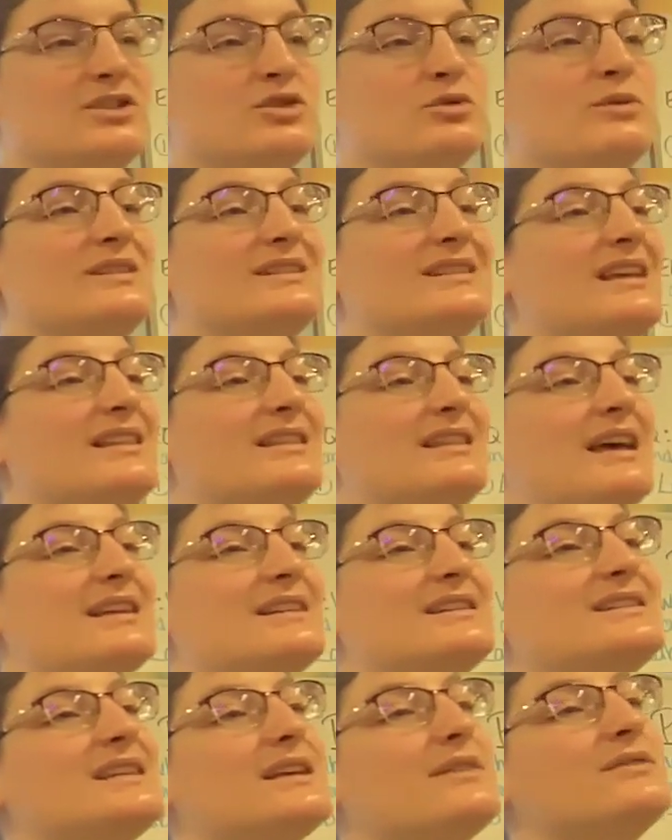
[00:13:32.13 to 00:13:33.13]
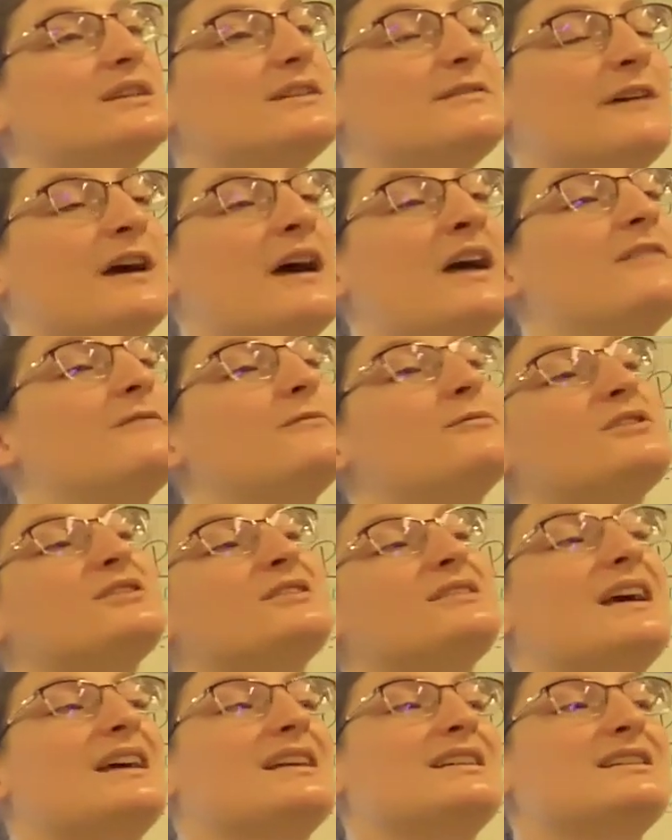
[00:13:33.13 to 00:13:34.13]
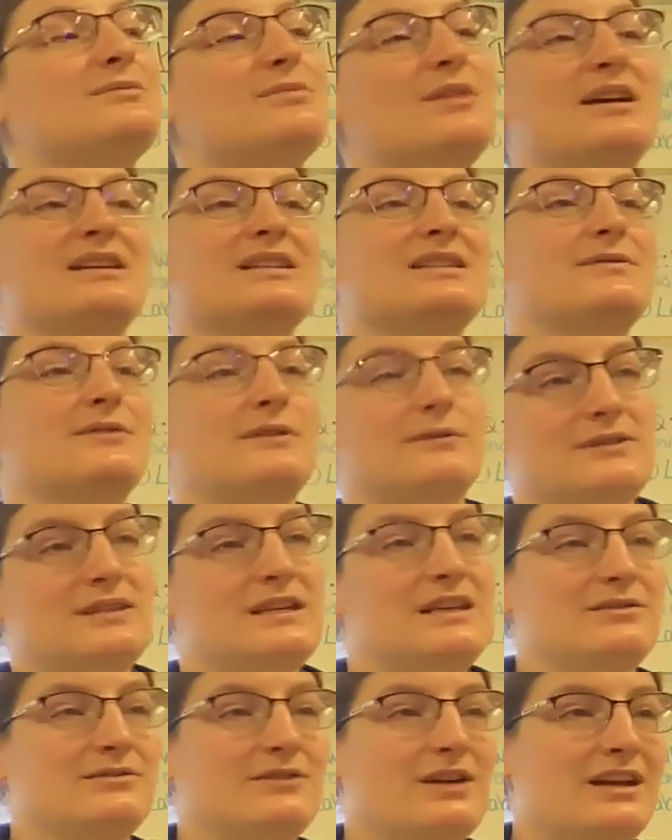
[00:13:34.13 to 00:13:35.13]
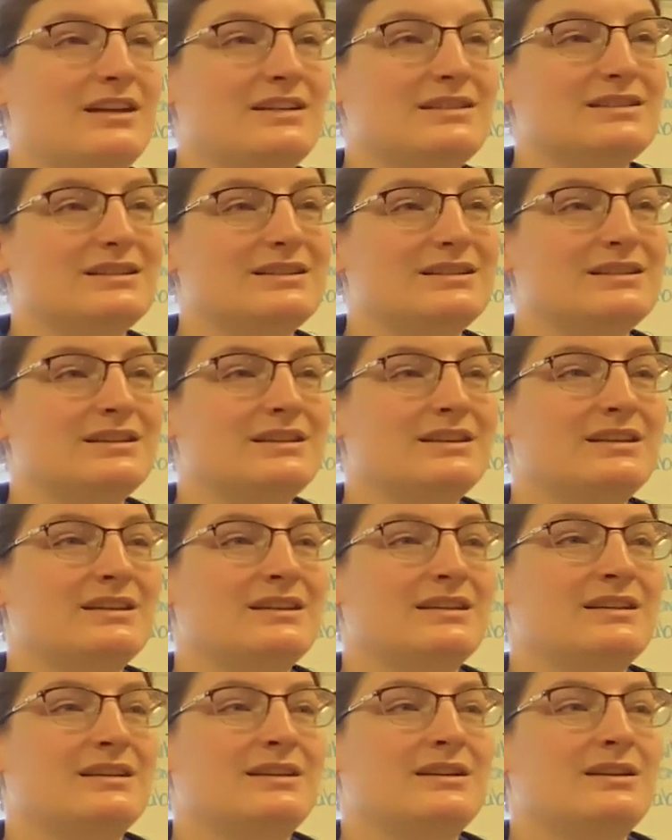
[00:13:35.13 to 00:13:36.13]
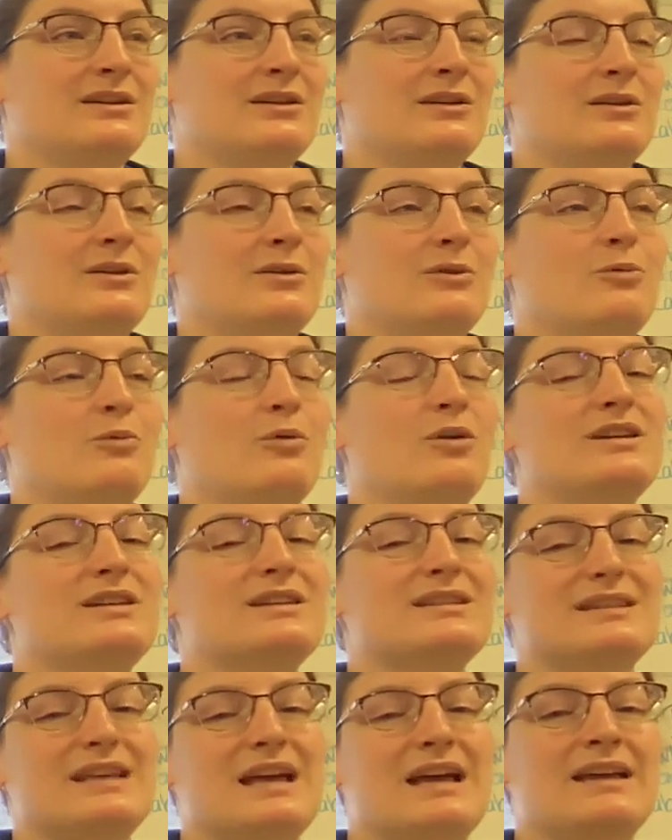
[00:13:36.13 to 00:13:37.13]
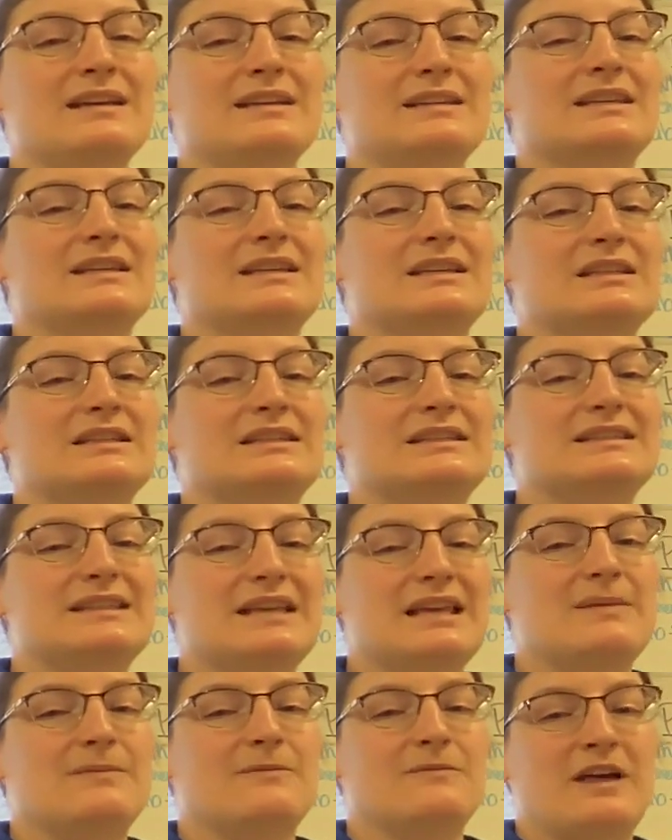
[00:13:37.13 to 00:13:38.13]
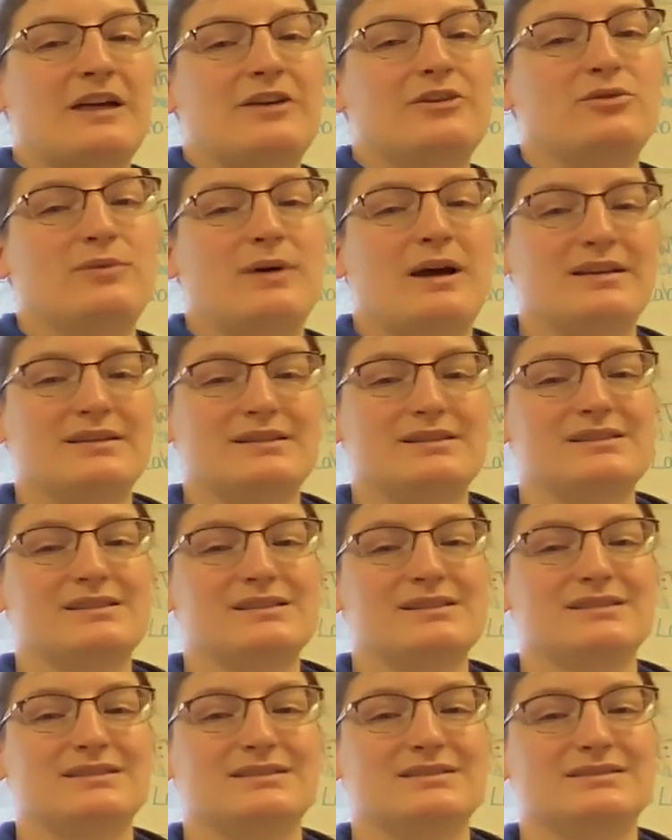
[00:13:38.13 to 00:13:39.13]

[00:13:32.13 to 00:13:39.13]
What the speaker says: So we said that 75 was 90 minus 15, right? What is that the same value as?